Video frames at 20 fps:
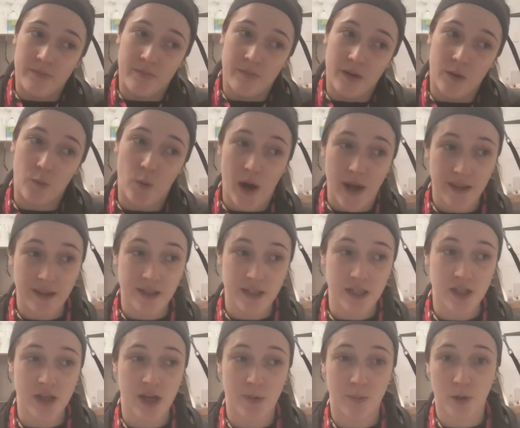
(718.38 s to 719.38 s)
why the
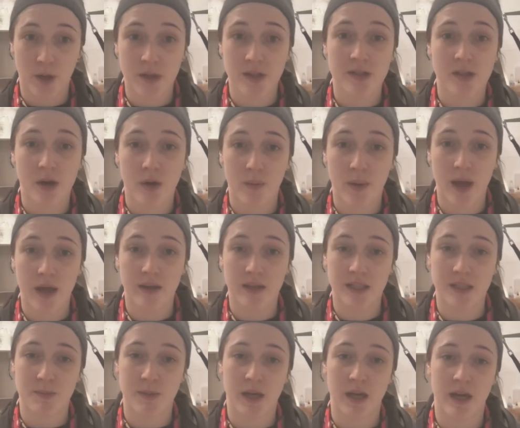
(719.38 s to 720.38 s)
D-shed works so well
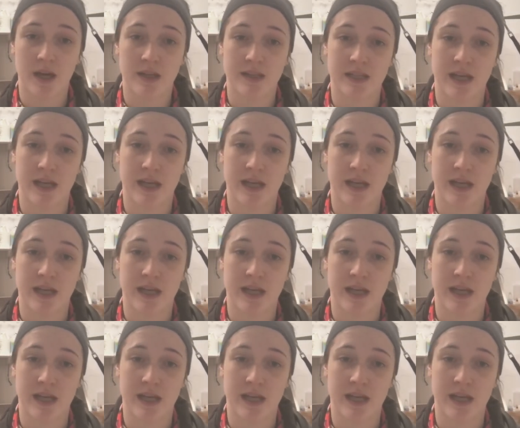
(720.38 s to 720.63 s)
is because